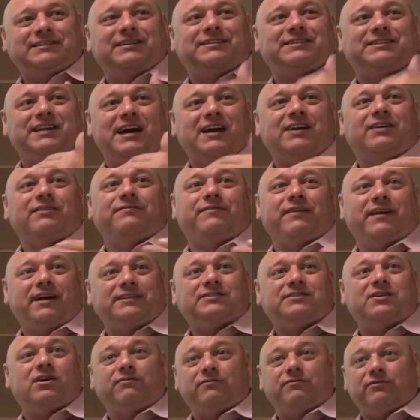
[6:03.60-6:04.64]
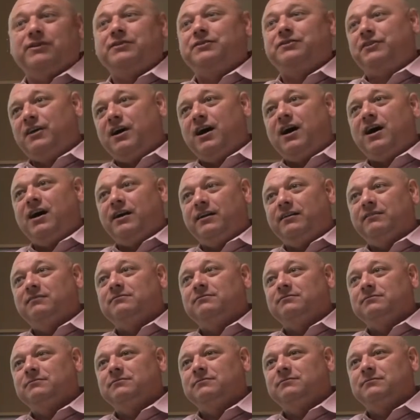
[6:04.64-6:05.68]
it's a sacrifice offering to God.
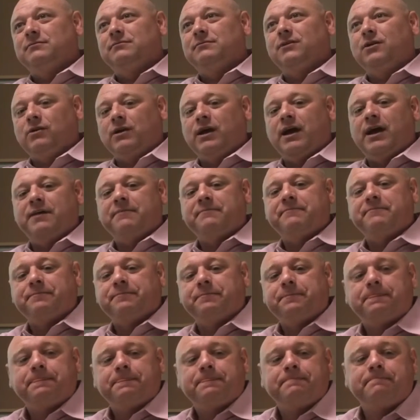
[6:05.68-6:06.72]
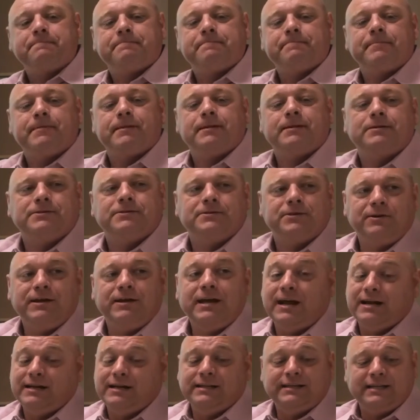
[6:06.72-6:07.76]
Okay? So,
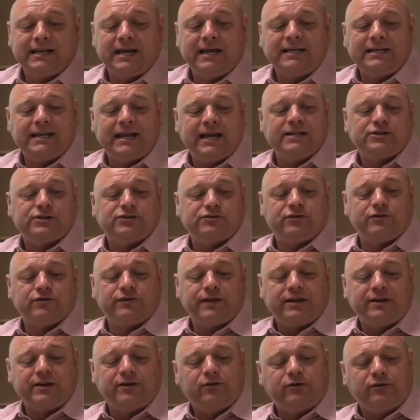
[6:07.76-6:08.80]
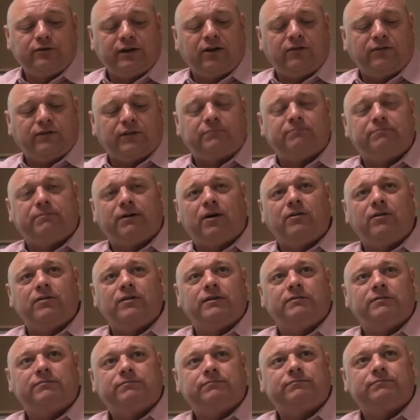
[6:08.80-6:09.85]
yeah, that, that is true. They do, on the, on
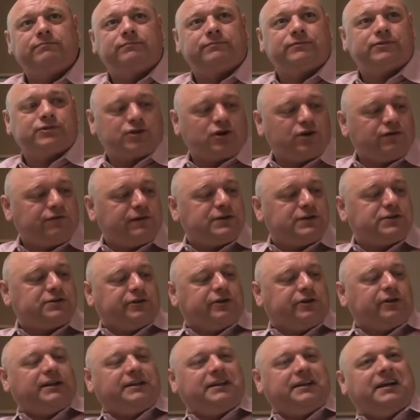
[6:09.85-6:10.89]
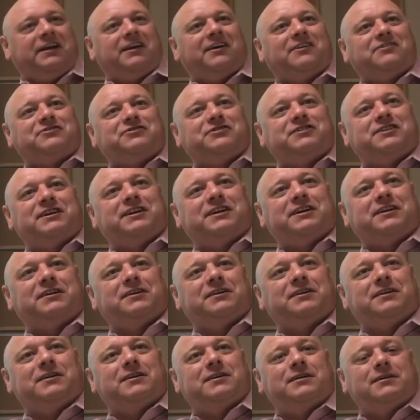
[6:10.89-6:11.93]
the surface, look like they contradict.
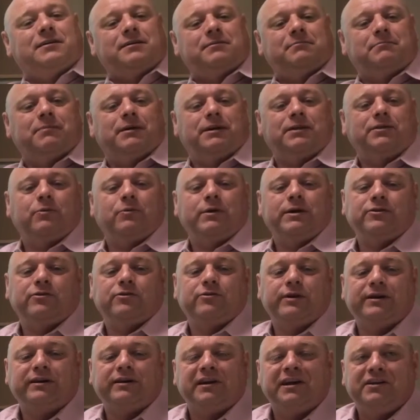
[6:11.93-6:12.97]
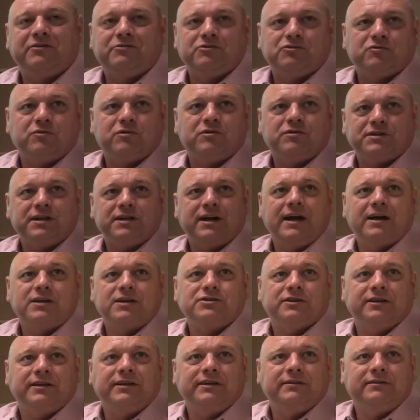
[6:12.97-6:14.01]
But the way the Greek language works, they
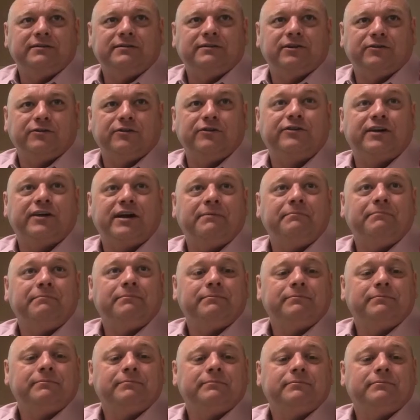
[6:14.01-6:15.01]
actually they're the same.